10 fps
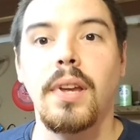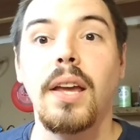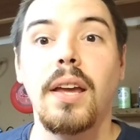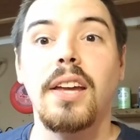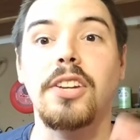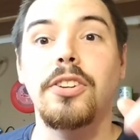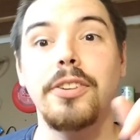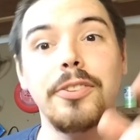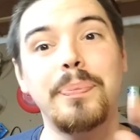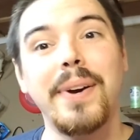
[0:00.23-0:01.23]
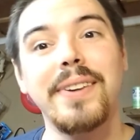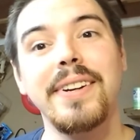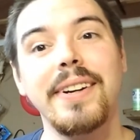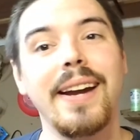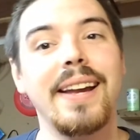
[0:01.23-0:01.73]
Hey, Curious Bell
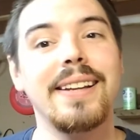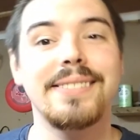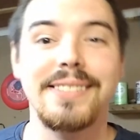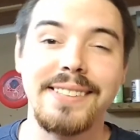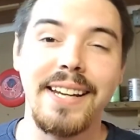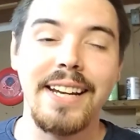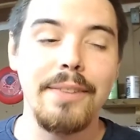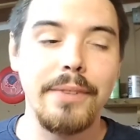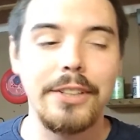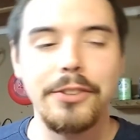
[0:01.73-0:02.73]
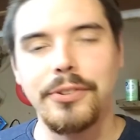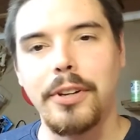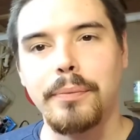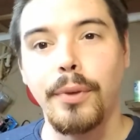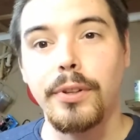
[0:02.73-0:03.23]
here, and today I'm going to do
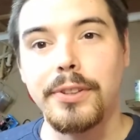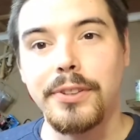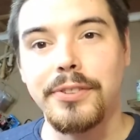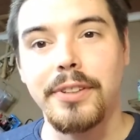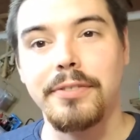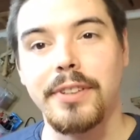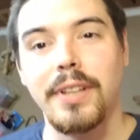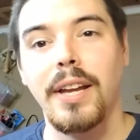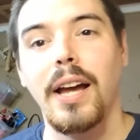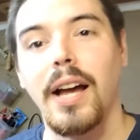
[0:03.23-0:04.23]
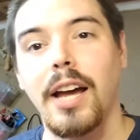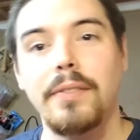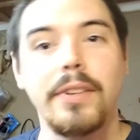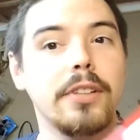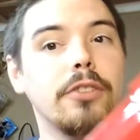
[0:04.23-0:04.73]
something a little different. I'm
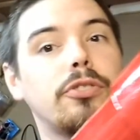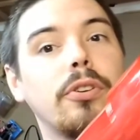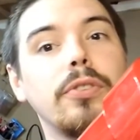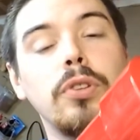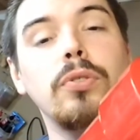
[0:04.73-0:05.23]
going to show you